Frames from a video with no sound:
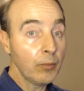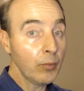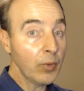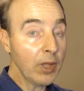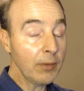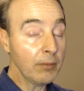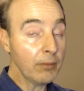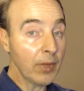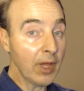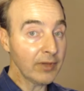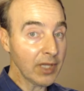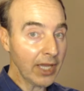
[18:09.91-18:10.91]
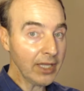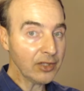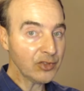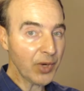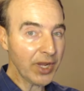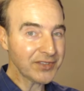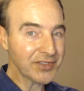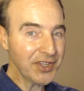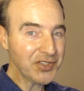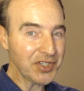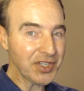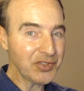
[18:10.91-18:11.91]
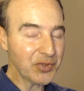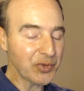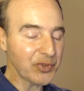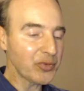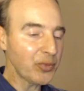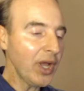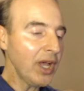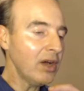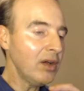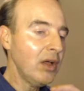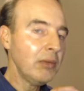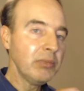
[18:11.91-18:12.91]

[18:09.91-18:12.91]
we have a likely translation issue as well,